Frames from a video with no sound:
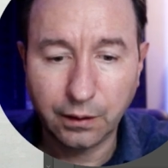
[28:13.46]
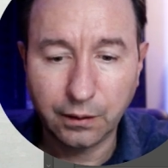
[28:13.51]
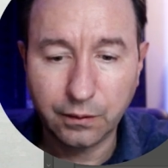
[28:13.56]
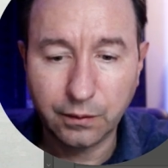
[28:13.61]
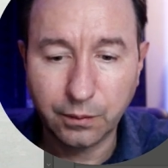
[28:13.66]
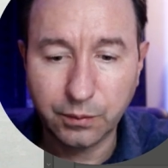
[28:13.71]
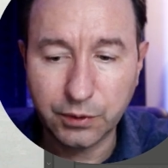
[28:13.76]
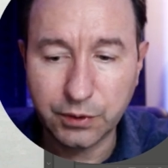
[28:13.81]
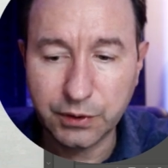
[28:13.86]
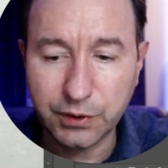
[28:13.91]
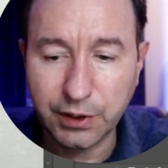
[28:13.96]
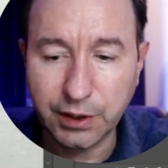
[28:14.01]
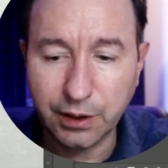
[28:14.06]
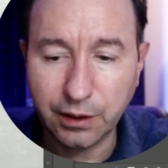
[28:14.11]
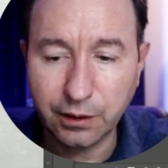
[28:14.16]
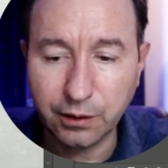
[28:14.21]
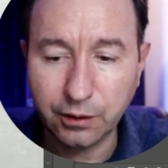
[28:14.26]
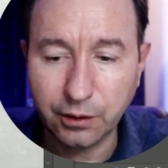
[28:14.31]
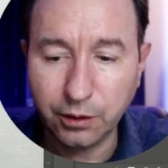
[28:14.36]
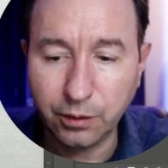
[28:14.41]
So I'm just
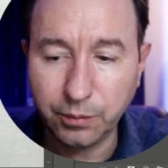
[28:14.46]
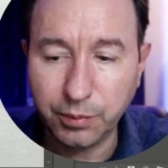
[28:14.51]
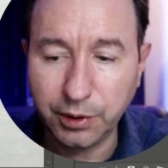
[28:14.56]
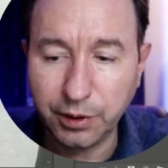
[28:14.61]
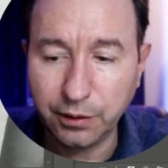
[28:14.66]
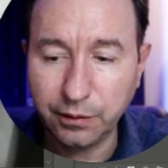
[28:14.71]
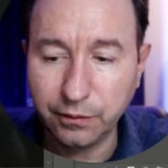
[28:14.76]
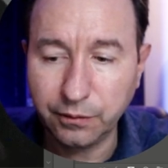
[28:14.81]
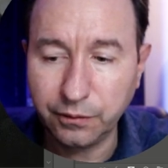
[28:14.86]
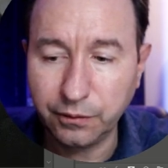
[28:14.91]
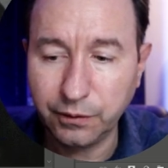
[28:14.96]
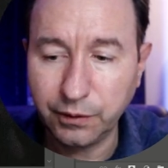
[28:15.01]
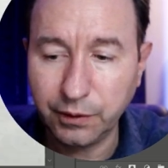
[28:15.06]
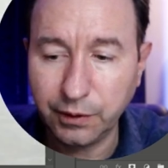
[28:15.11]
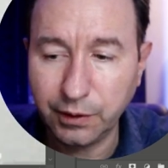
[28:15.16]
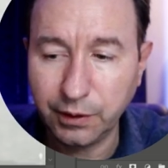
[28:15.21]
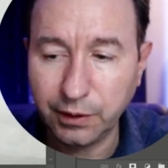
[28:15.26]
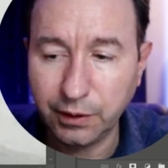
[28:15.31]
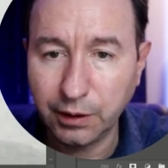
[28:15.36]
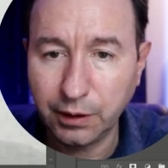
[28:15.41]
getting a little bit of
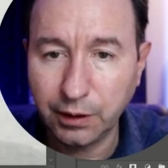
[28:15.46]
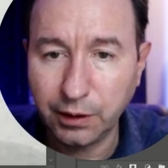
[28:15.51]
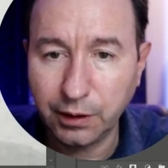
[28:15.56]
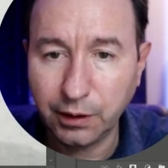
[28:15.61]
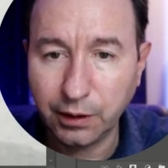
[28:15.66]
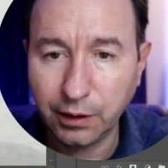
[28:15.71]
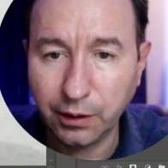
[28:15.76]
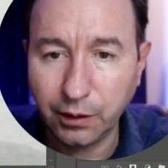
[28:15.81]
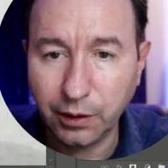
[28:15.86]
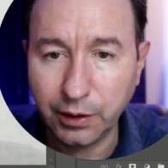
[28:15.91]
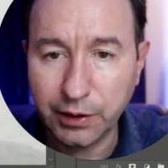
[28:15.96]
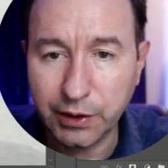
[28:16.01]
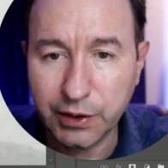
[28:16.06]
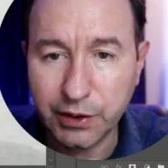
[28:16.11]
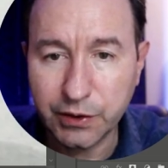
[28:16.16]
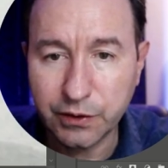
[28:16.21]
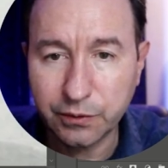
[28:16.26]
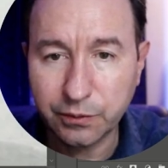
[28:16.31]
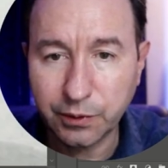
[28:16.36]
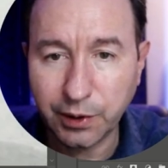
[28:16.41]
on
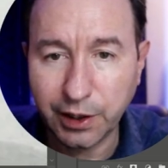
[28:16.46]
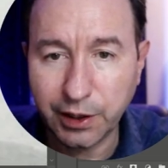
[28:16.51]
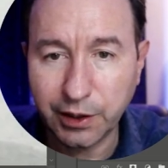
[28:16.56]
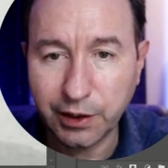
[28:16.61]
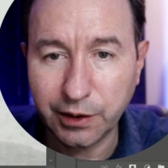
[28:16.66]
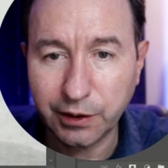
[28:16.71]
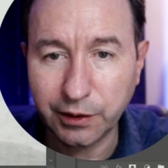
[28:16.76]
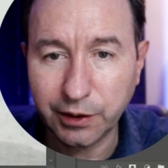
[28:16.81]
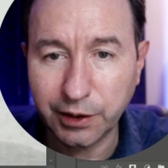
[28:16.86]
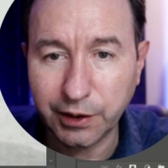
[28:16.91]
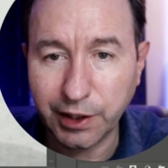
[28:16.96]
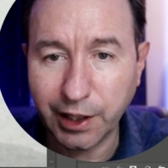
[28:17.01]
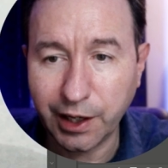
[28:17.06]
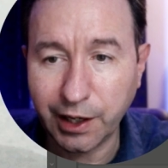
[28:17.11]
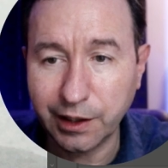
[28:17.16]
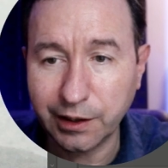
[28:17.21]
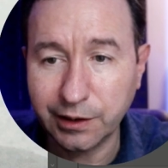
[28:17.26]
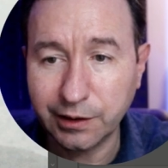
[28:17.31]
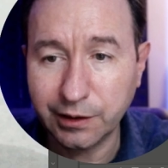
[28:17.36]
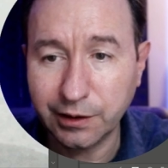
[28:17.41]
these right here. Look at
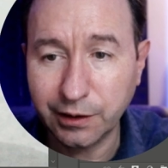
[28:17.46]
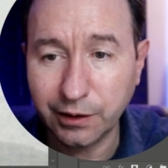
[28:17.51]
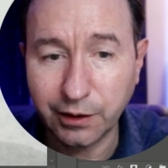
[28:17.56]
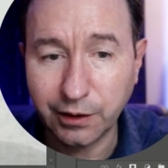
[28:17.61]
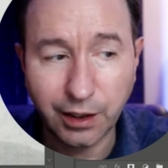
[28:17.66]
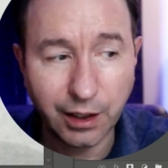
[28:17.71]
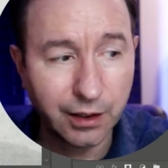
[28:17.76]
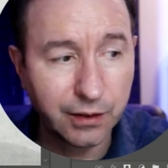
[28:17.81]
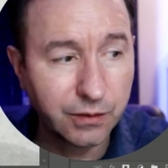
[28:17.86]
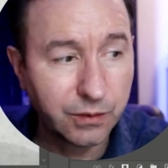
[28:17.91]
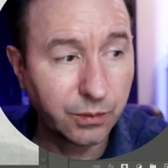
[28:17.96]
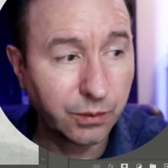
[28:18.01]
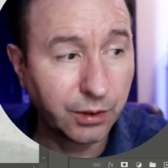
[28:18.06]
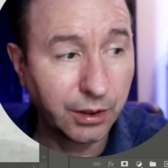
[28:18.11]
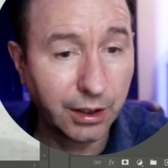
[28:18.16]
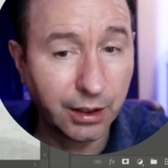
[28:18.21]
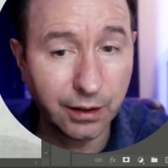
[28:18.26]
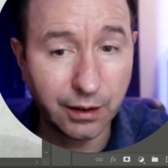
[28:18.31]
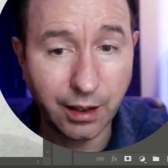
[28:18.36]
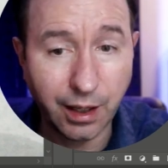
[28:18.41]
that. Okay, so we're
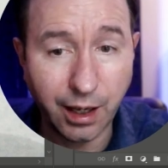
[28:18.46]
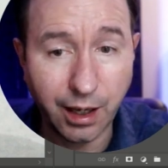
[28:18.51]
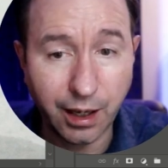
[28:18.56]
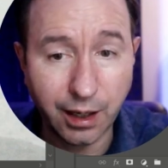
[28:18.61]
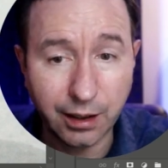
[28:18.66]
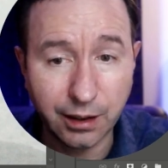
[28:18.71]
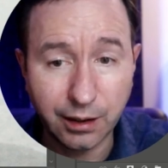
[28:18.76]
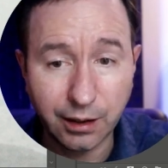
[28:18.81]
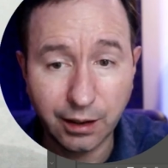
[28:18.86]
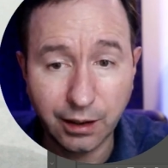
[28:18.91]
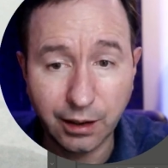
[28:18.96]
going to get that.